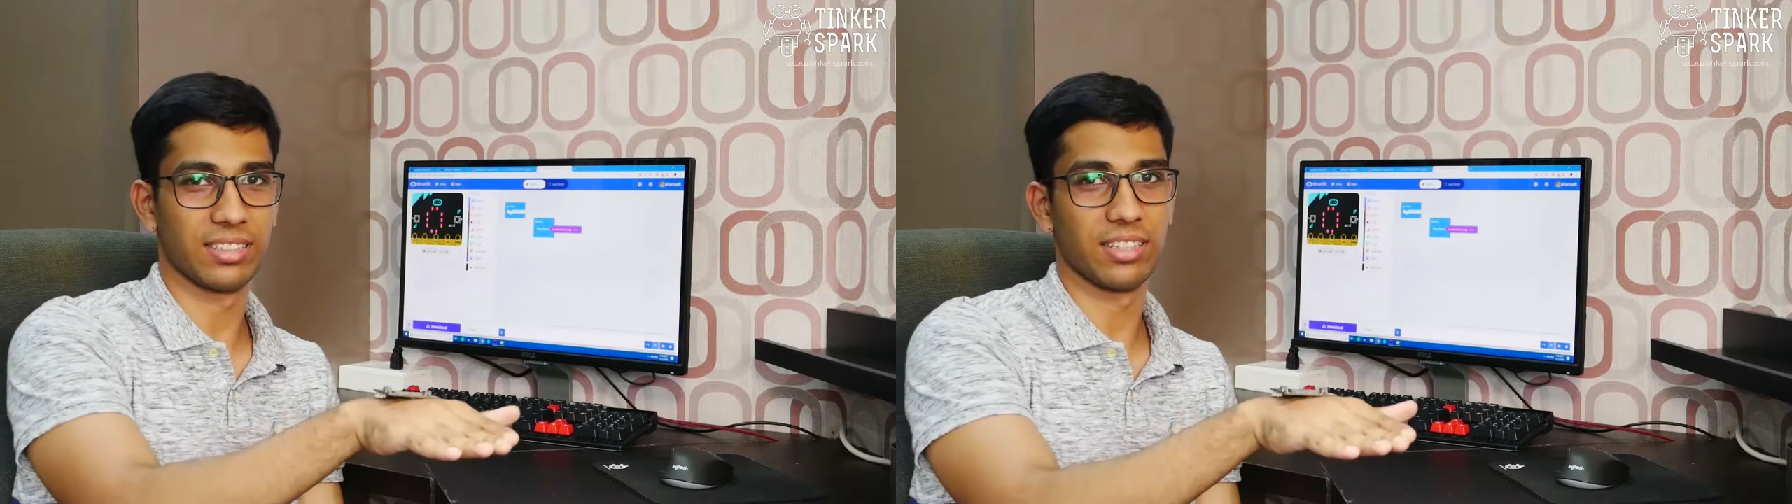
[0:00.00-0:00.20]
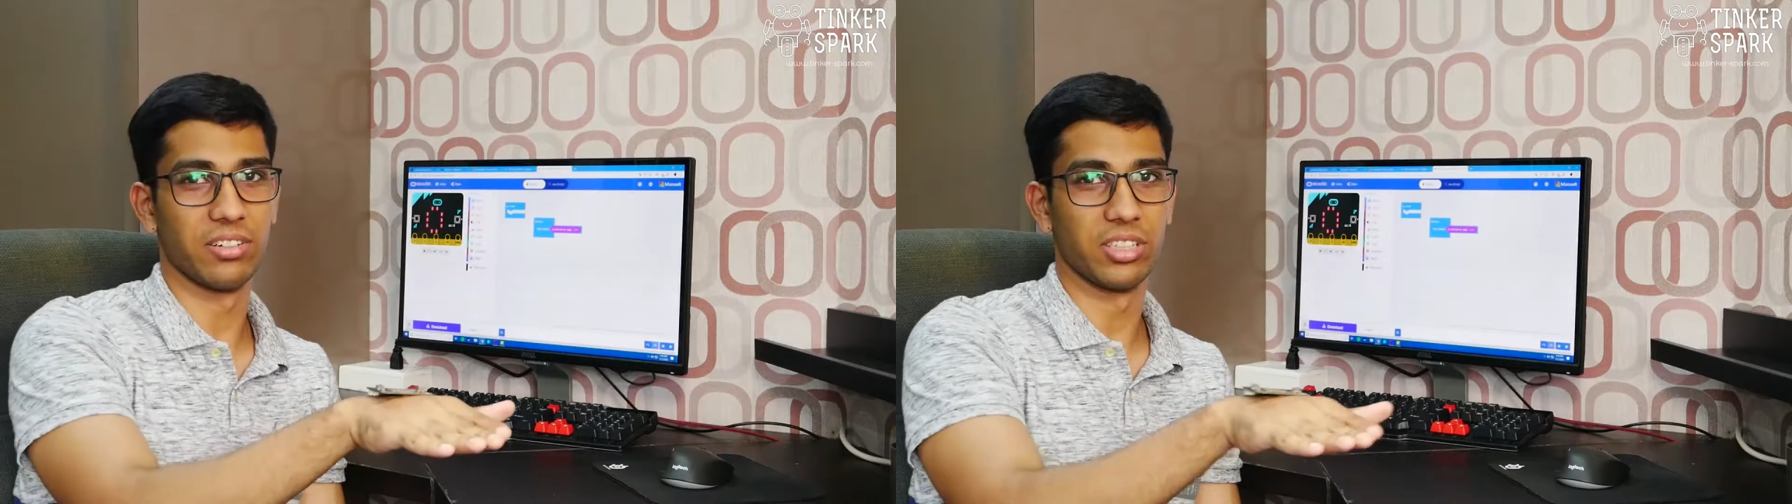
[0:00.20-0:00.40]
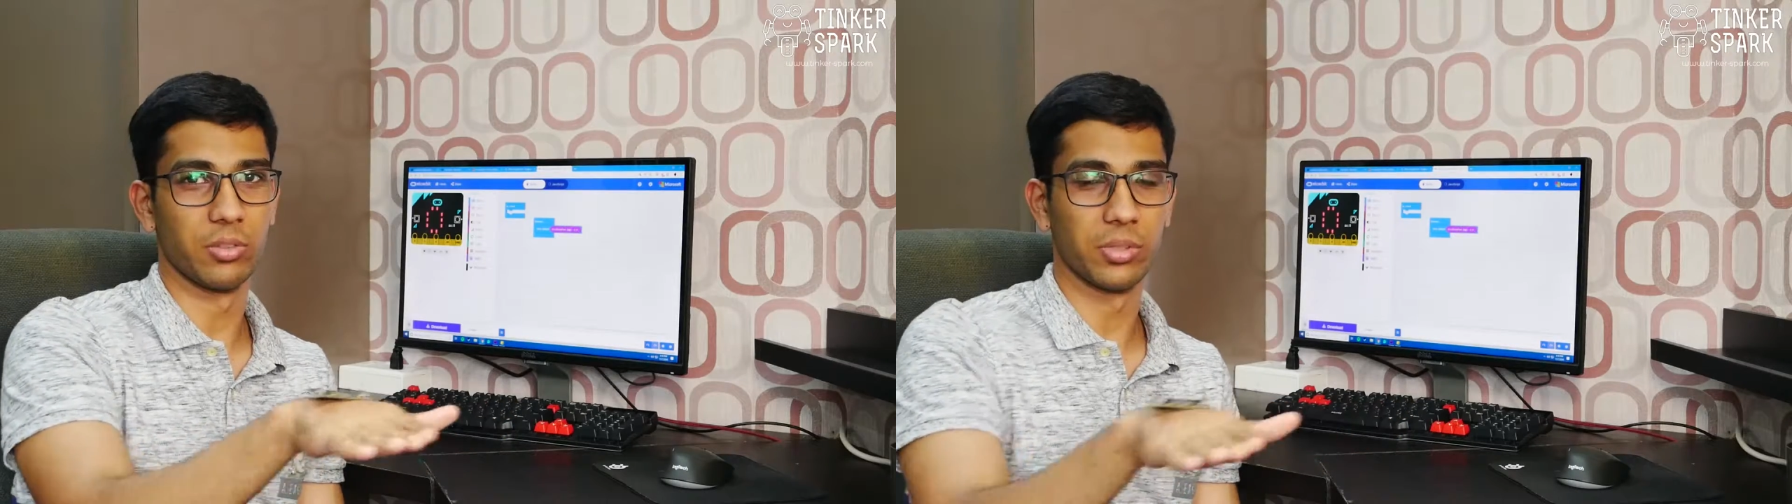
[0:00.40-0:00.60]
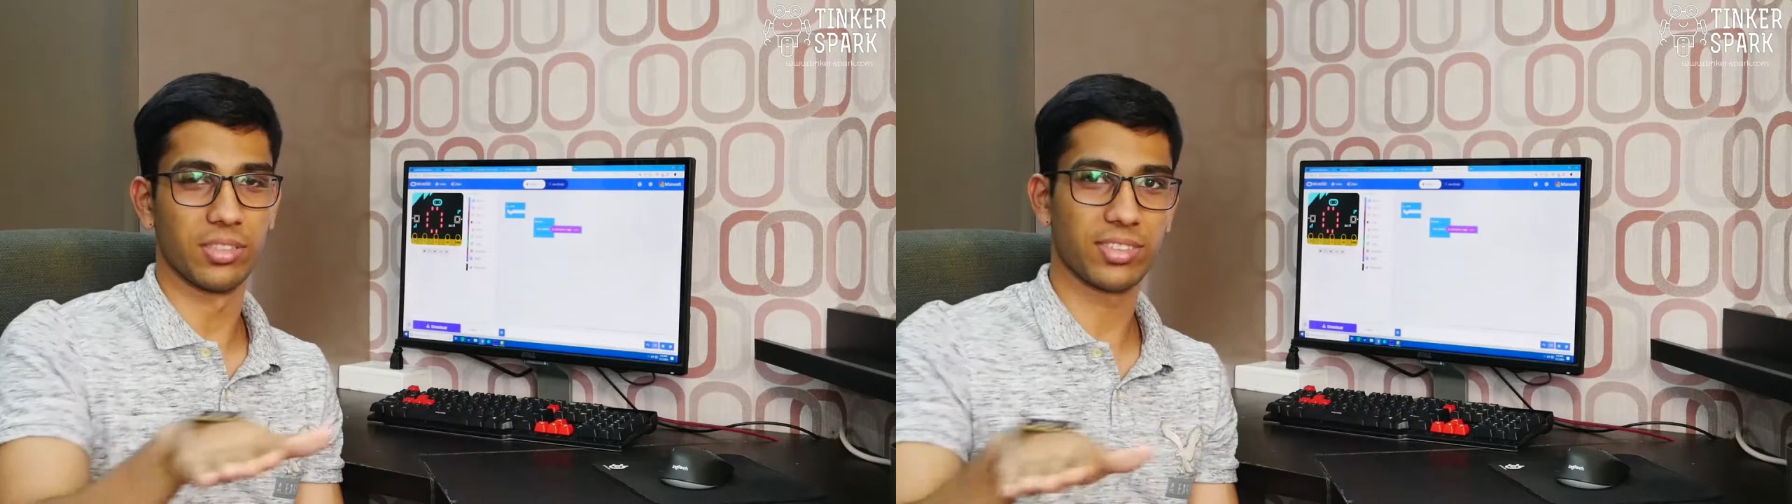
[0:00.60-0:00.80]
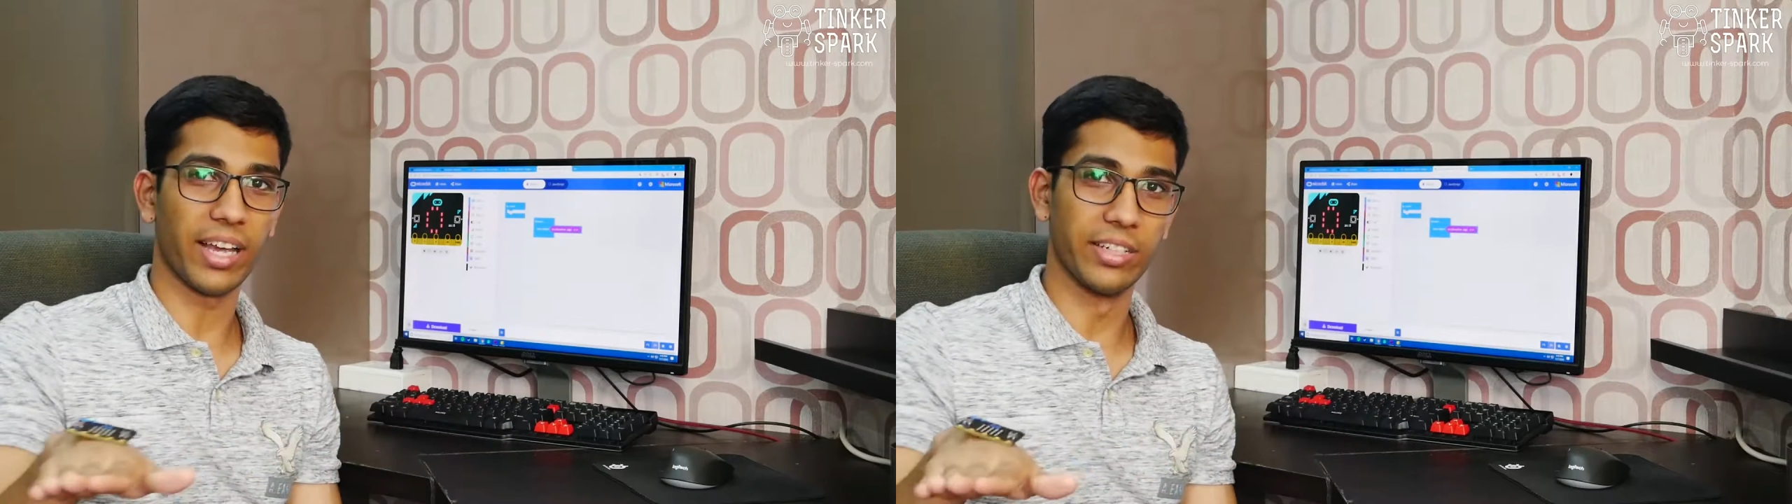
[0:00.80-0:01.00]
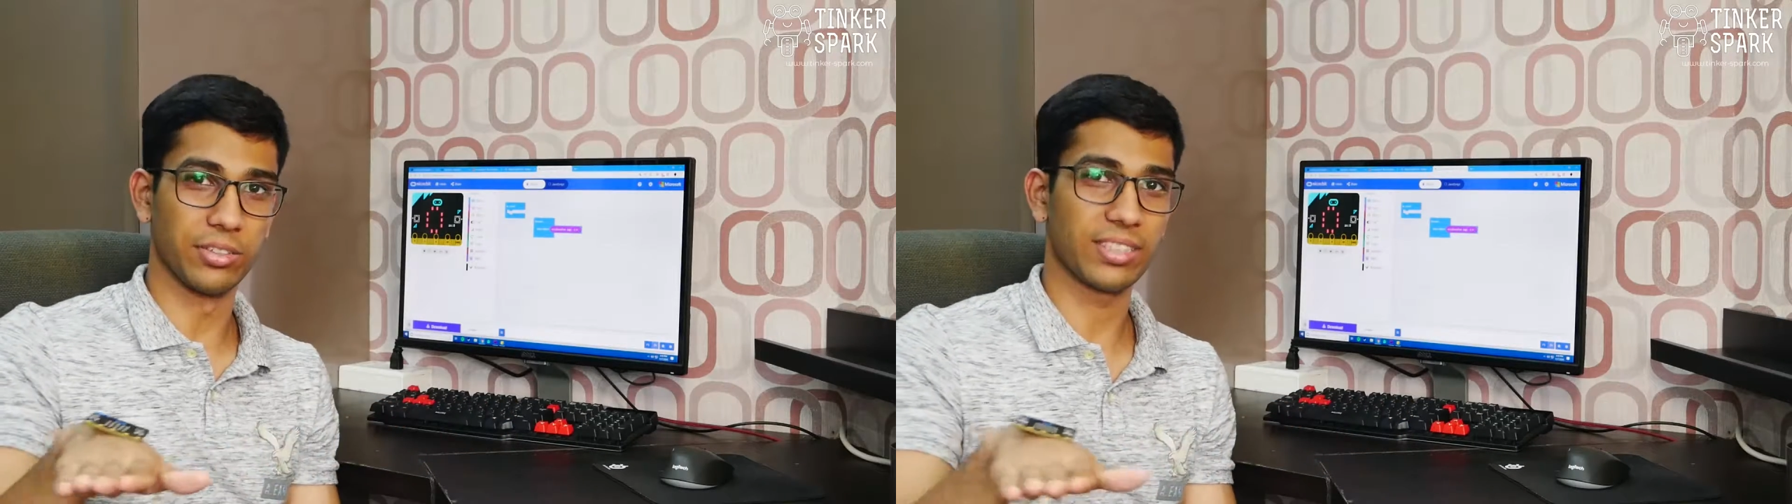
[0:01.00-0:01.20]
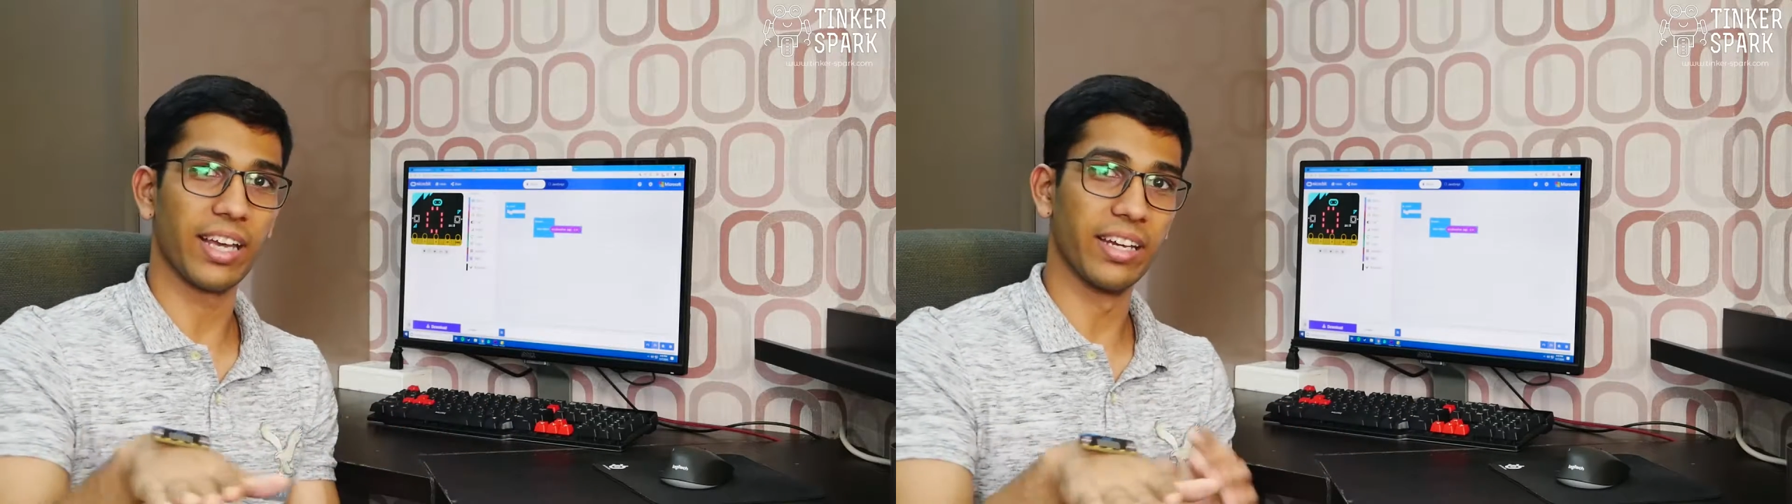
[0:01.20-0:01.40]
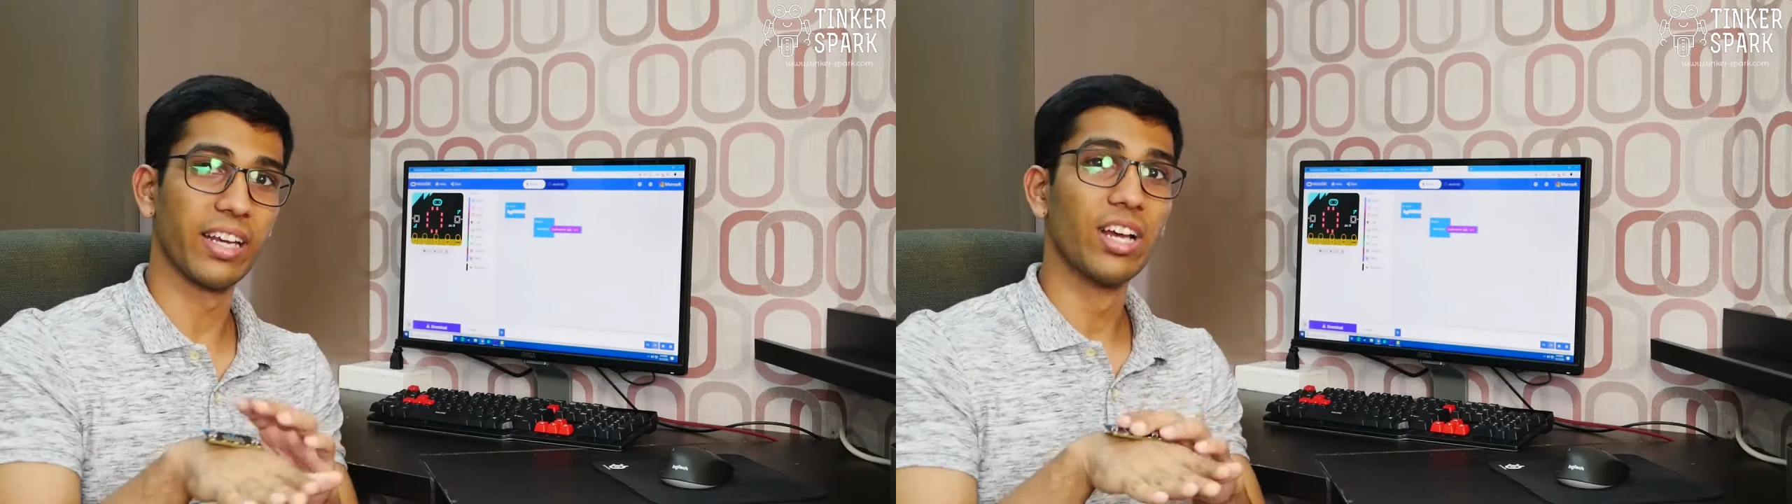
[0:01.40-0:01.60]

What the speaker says: acceleration, which is side to side.